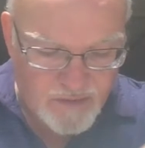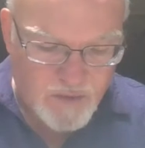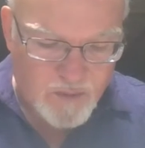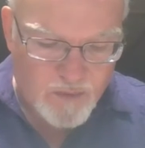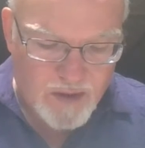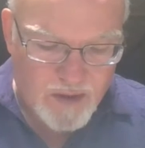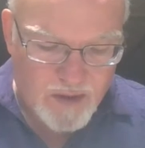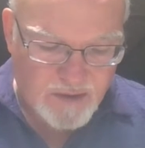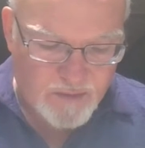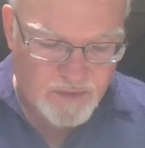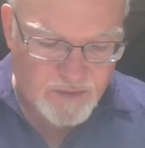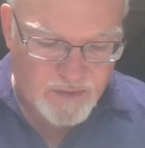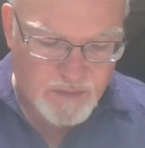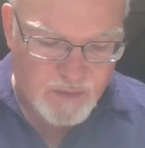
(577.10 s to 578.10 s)
person will be
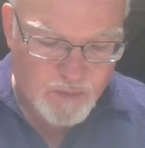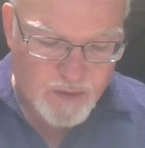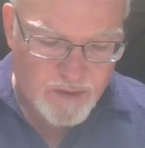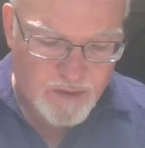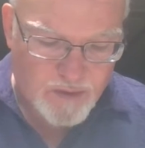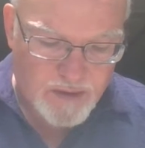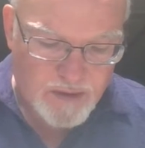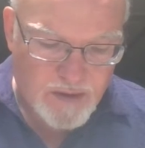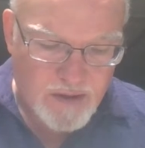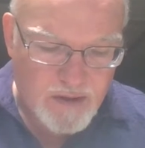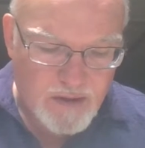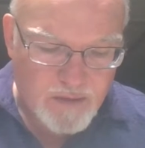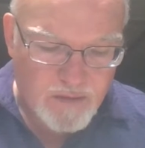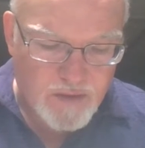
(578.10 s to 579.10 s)
there and one will be
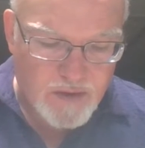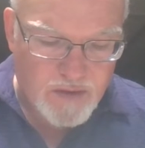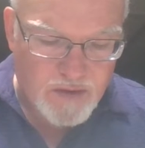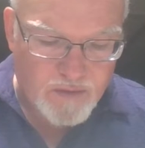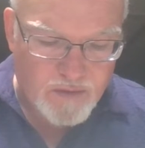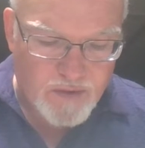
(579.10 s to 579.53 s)
left.